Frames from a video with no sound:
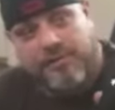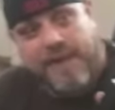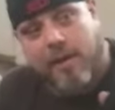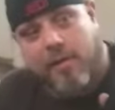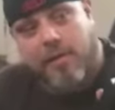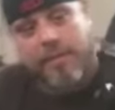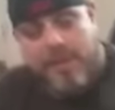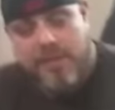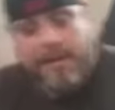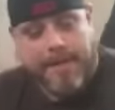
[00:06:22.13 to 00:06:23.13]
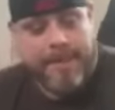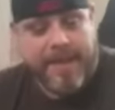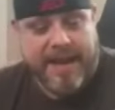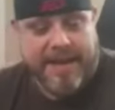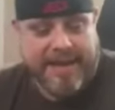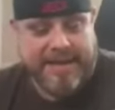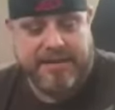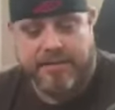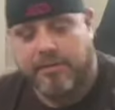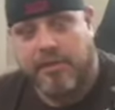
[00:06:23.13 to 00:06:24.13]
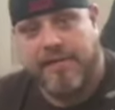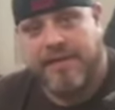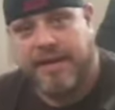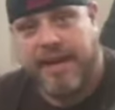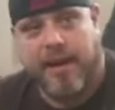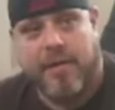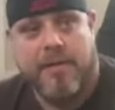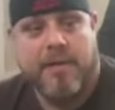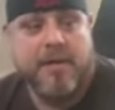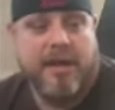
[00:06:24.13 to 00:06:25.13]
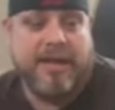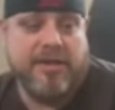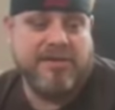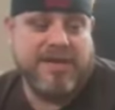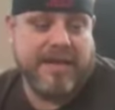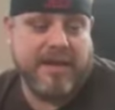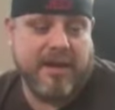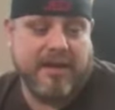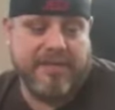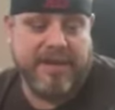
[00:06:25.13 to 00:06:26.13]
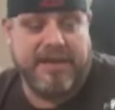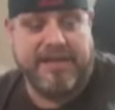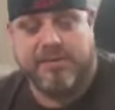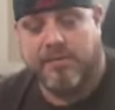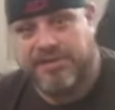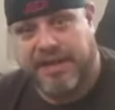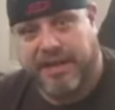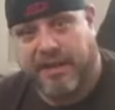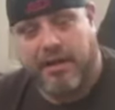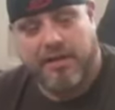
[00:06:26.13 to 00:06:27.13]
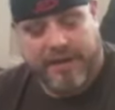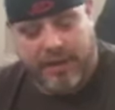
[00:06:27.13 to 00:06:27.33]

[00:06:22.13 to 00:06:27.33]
firearm. They need tender loving care, and you take care of it, it's going to take care of